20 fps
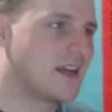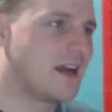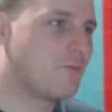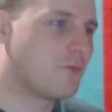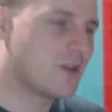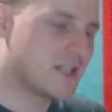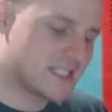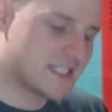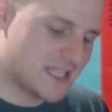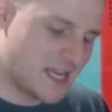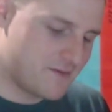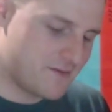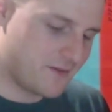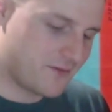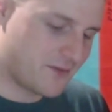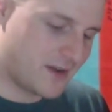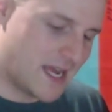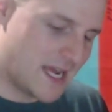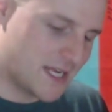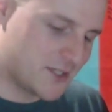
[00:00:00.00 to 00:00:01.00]
I want to save it
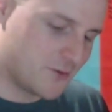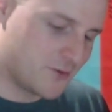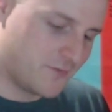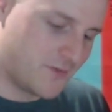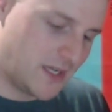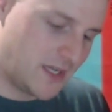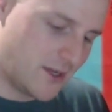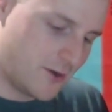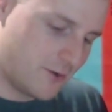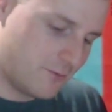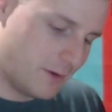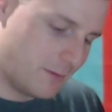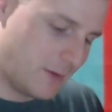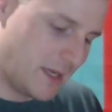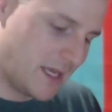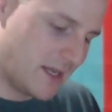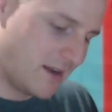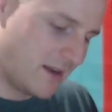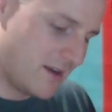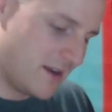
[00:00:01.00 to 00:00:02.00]
for an actual video where we
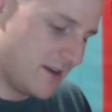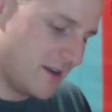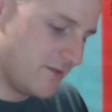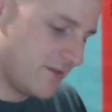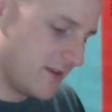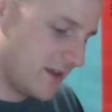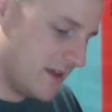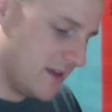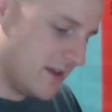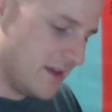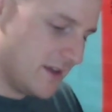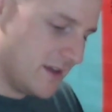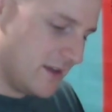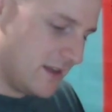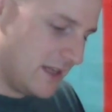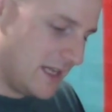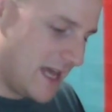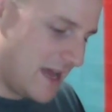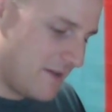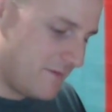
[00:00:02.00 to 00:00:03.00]
can kind of
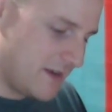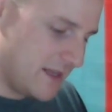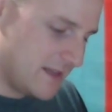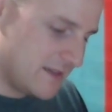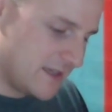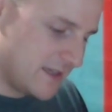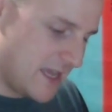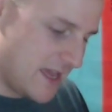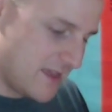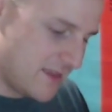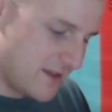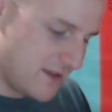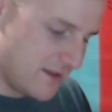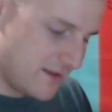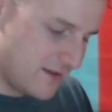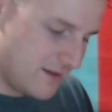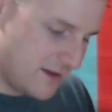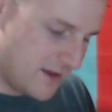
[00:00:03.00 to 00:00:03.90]
laugh at it together.